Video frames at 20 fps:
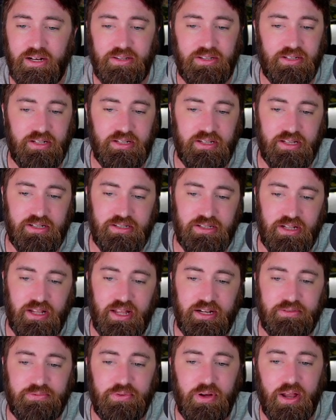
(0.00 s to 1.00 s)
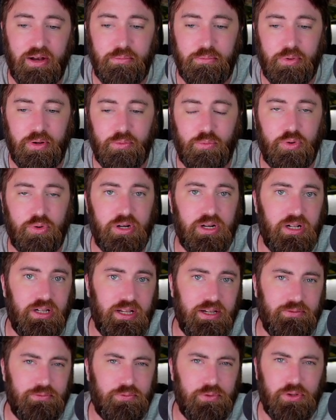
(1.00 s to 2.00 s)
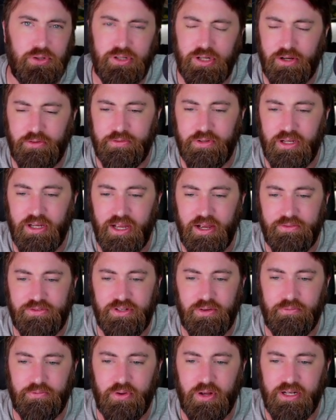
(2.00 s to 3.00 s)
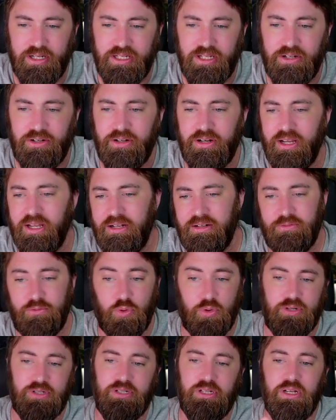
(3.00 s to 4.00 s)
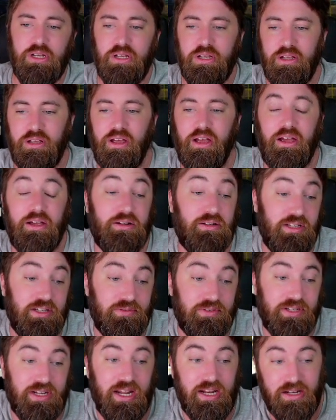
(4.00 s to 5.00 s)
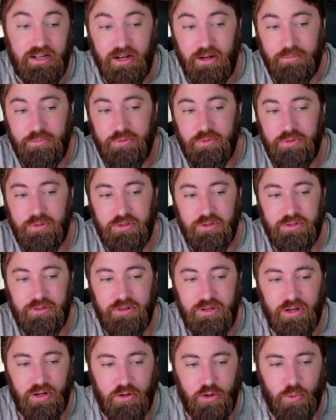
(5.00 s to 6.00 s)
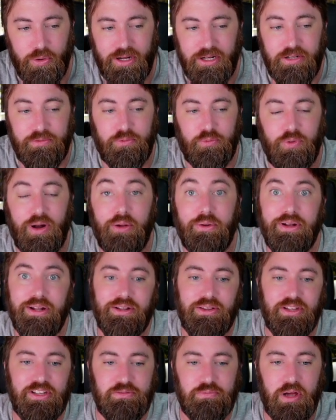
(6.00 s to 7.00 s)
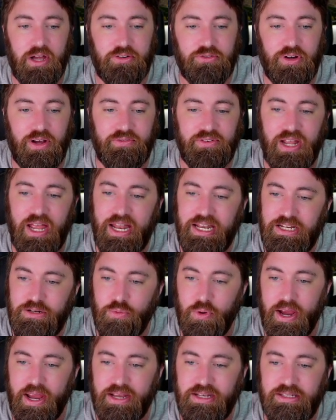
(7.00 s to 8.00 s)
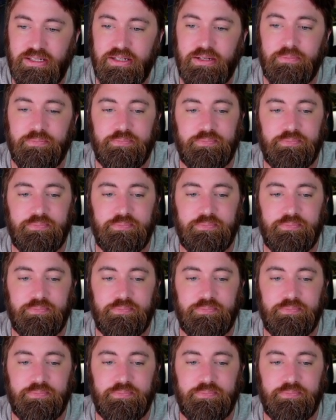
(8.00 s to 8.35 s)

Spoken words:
think that that's a lot of fun, but we're going to let Philadelphia have some fun here. And, of course, Cleveland ended up, going a different route in this mock draft anyways.